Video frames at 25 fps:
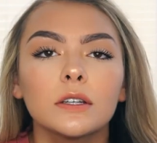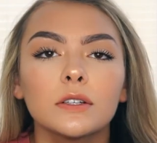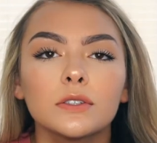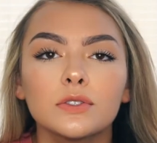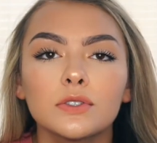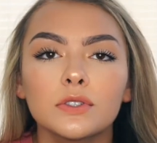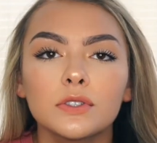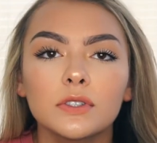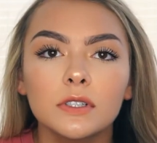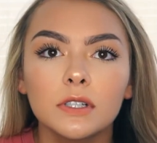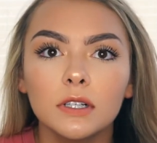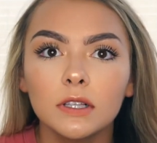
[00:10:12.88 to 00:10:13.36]
And
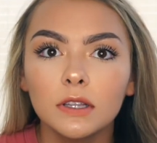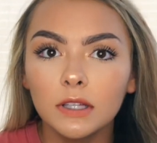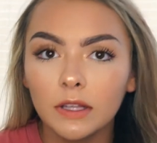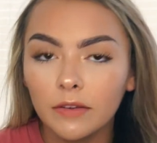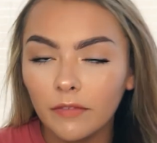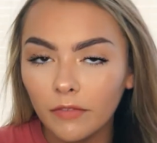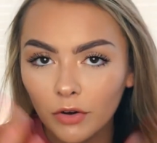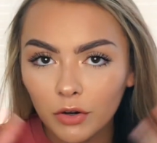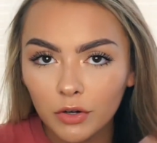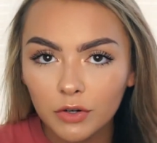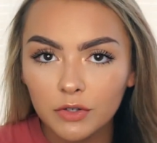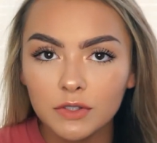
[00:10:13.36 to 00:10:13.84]
just
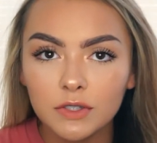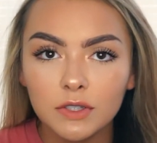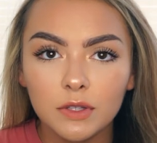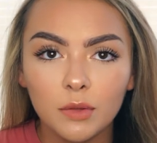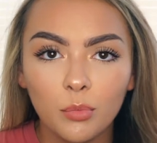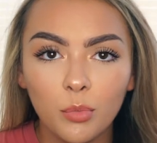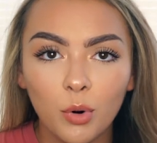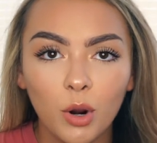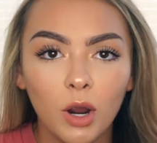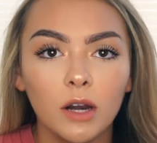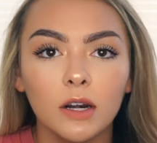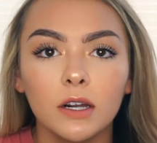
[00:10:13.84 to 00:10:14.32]
delivers the
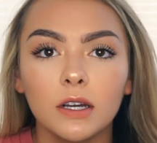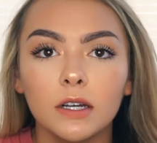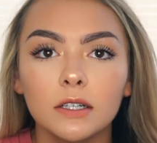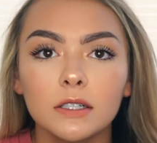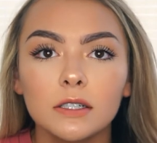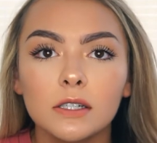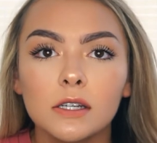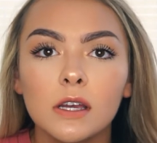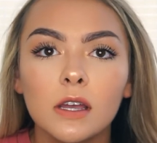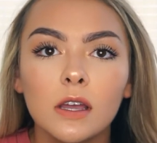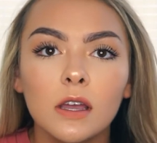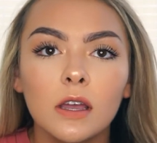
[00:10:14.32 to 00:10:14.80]

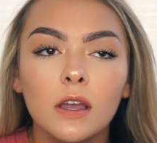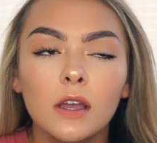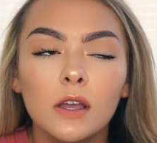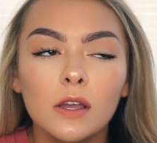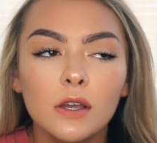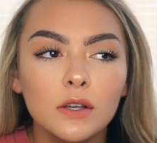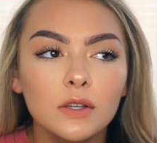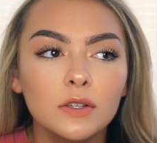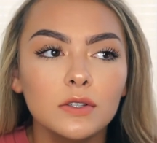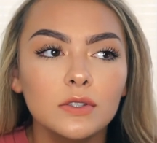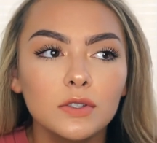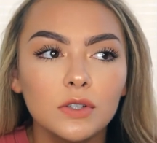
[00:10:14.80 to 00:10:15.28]
product
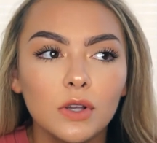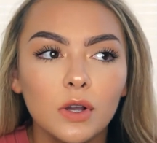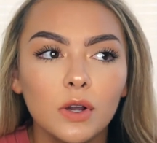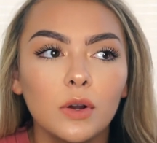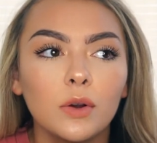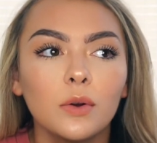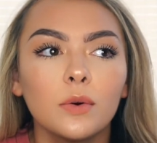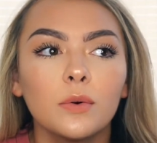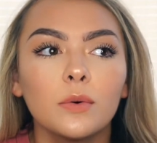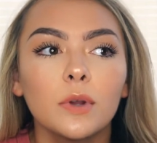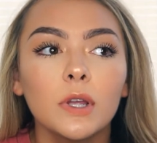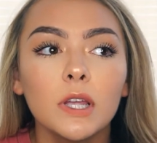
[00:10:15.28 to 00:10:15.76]

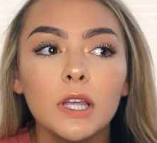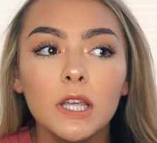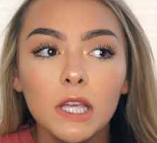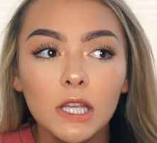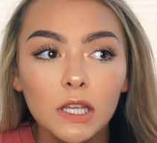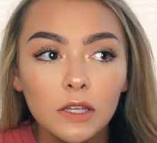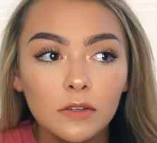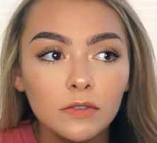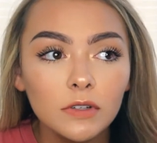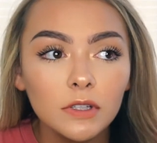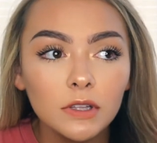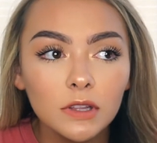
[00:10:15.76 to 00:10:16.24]
so
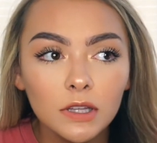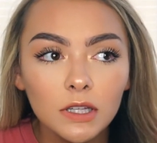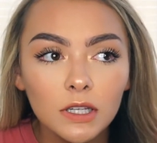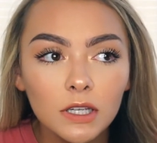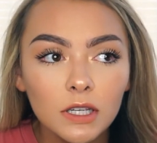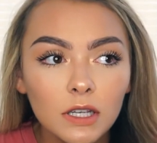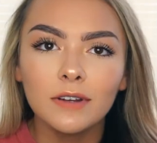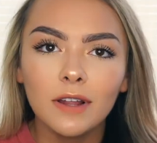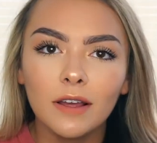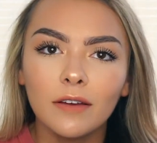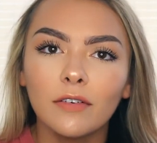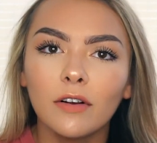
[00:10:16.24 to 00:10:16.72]

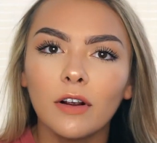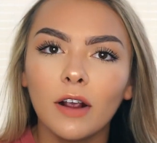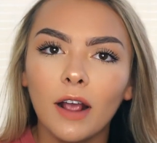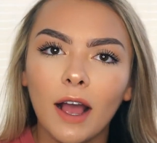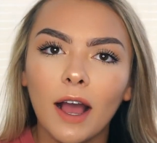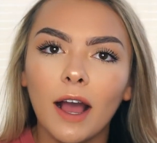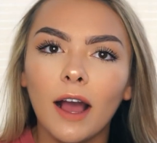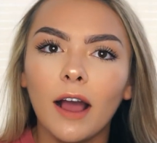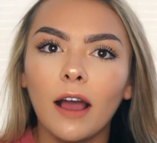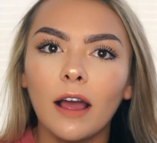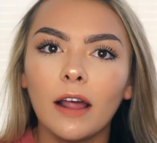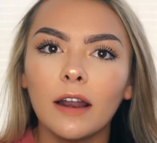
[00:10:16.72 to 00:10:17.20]
evenly. Never
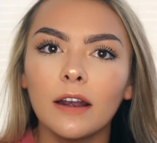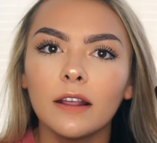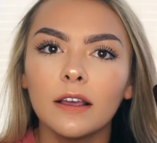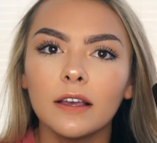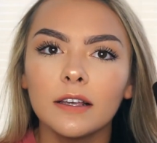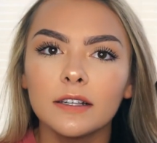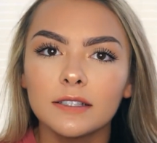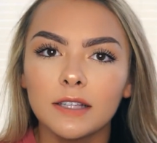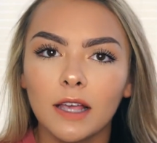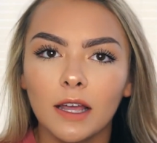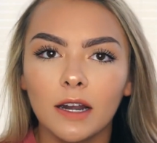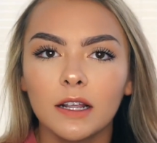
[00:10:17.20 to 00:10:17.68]
had
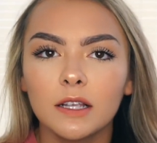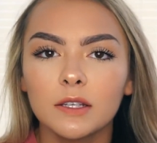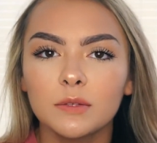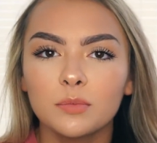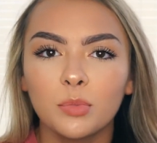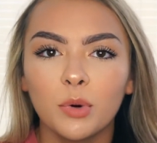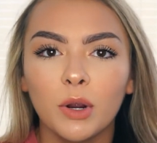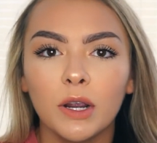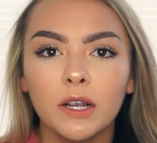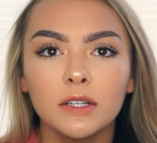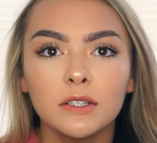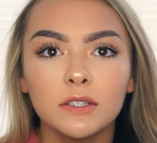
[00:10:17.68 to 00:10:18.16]
a setting
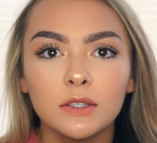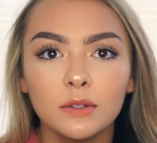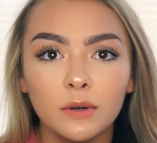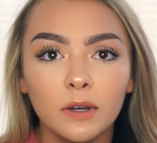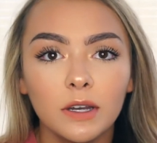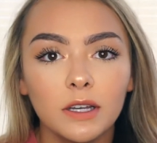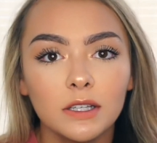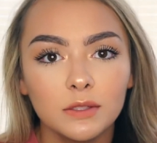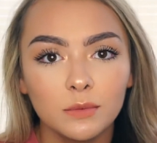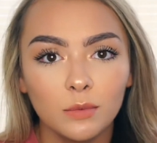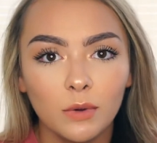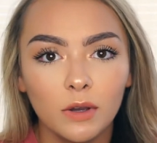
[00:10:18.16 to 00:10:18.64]
spray do
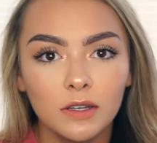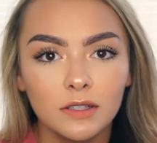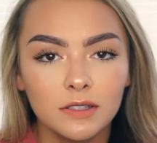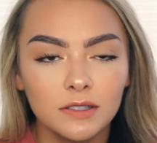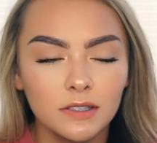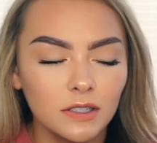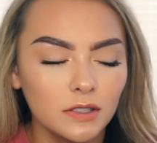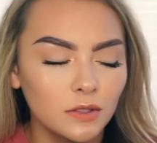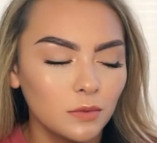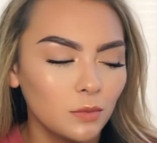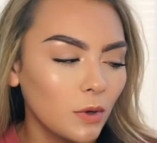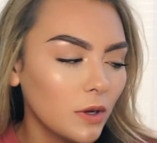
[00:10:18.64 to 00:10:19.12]
it as well
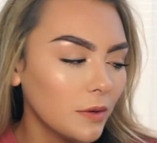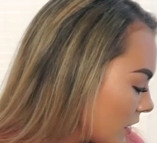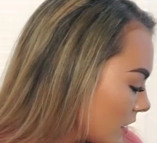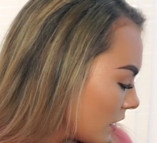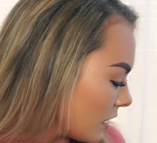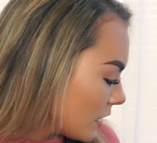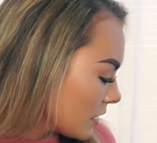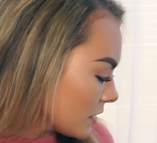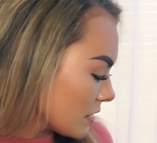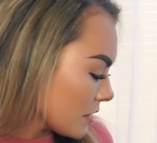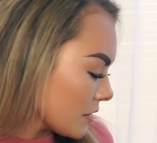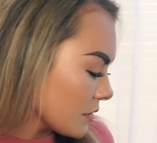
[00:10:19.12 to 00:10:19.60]
as this one.
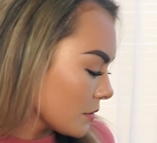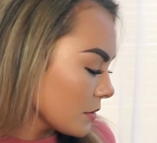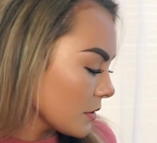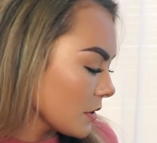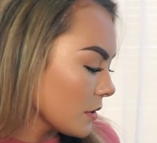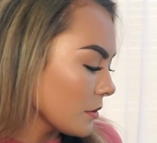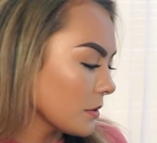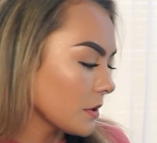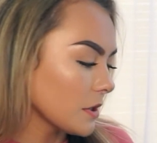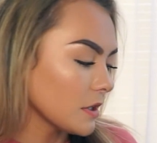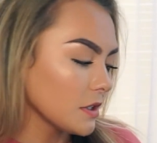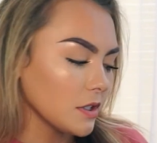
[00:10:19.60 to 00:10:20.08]
Another one
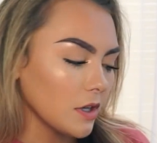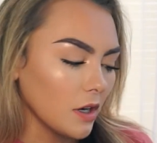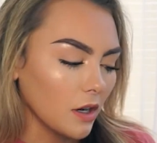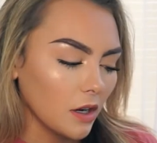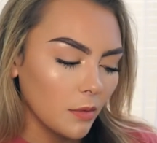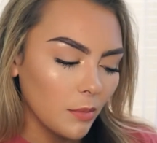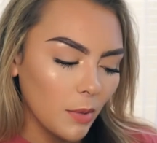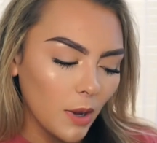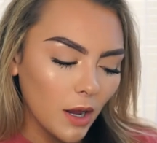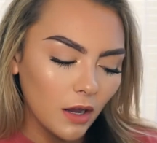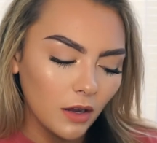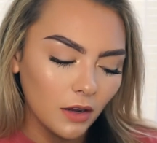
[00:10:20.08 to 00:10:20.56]
I want to
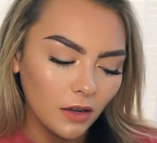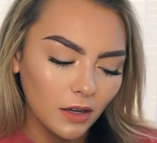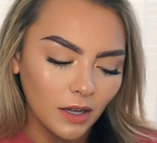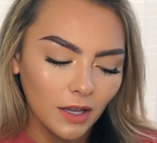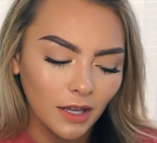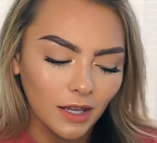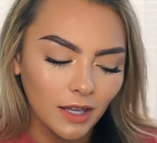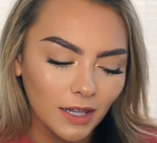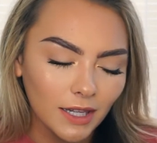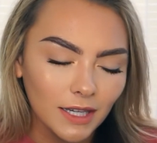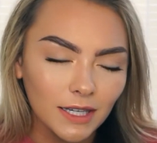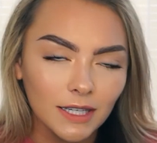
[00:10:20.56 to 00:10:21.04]
talk about,
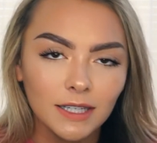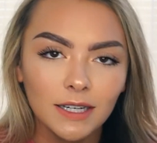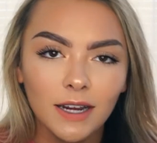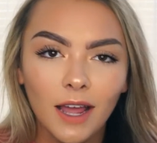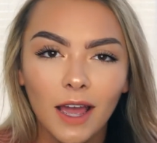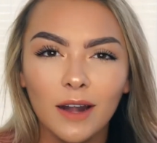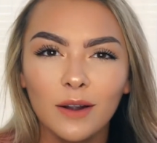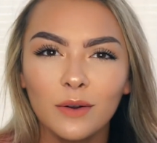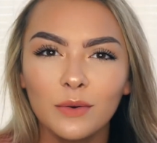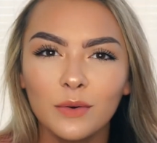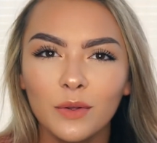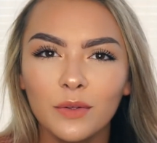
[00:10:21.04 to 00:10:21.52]
again,
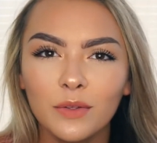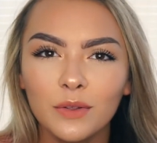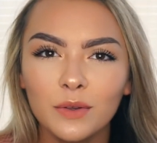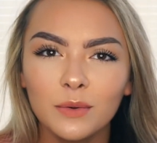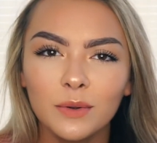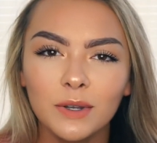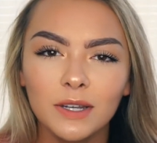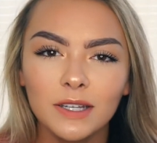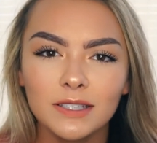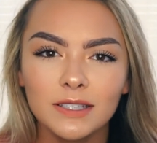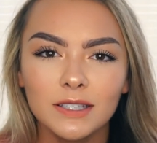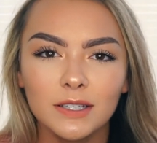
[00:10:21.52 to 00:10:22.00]
I don't know that
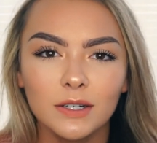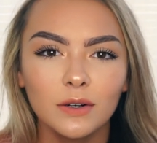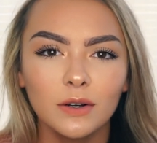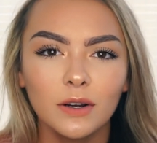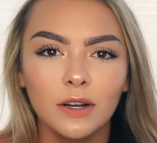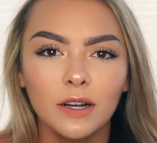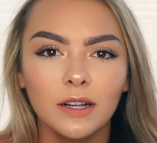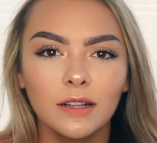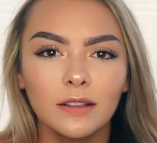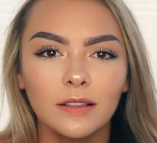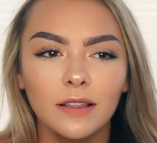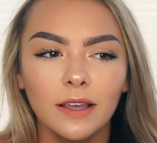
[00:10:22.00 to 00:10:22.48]
you
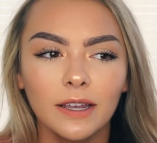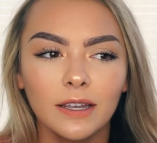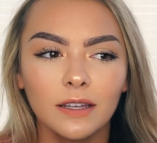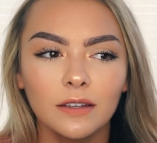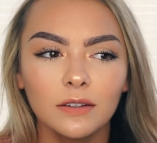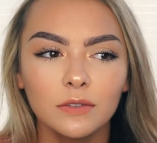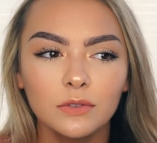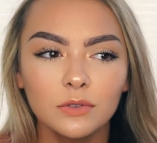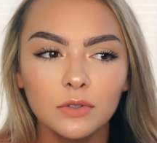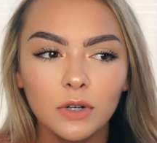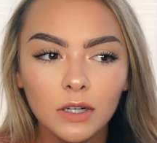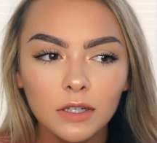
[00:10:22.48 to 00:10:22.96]
consider it
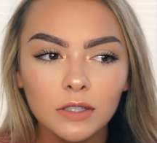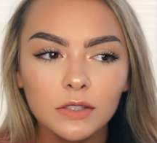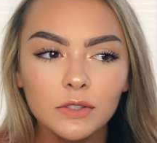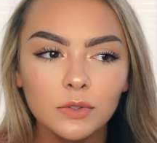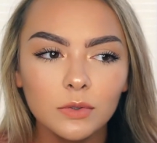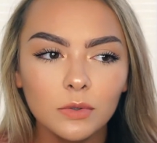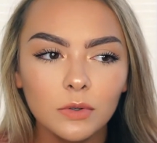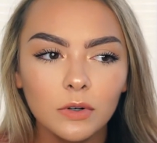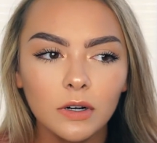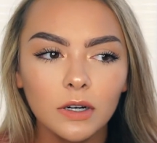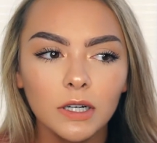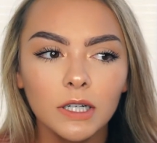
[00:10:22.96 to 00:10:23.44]
like
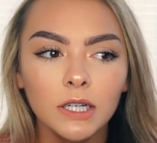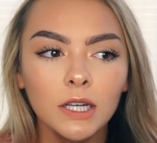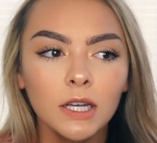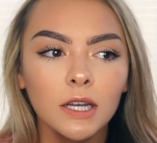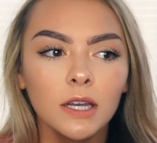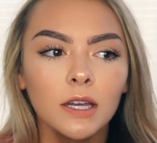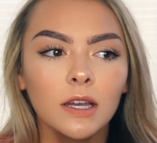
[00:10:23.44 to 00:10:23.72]
drugstore.